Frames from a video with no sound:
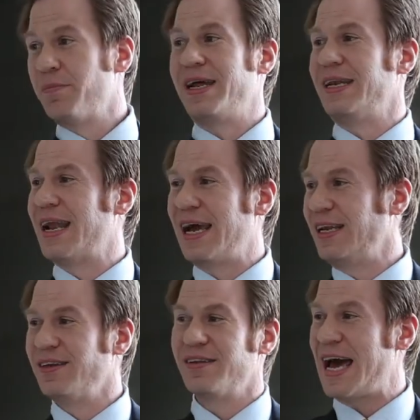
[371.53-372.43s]
but
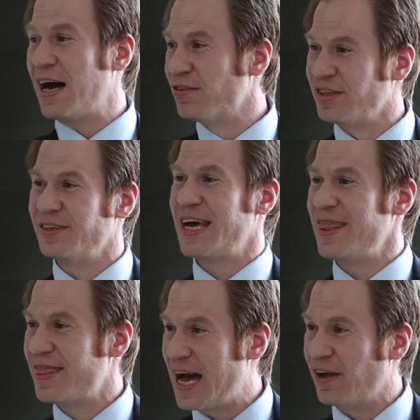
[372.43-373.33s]
9,000,
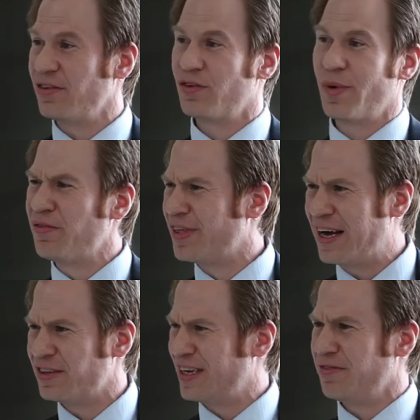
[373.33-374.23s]
10,000,
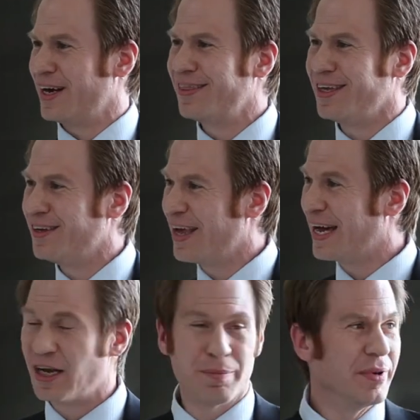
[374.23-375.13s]
12,000, I forgot the
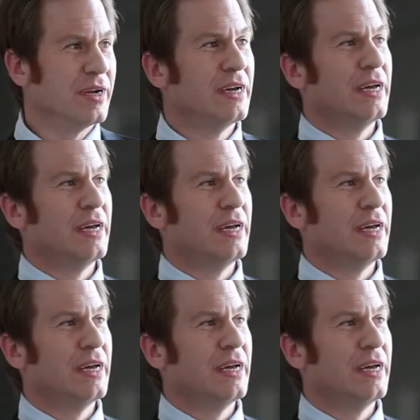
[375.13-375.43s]
exact number.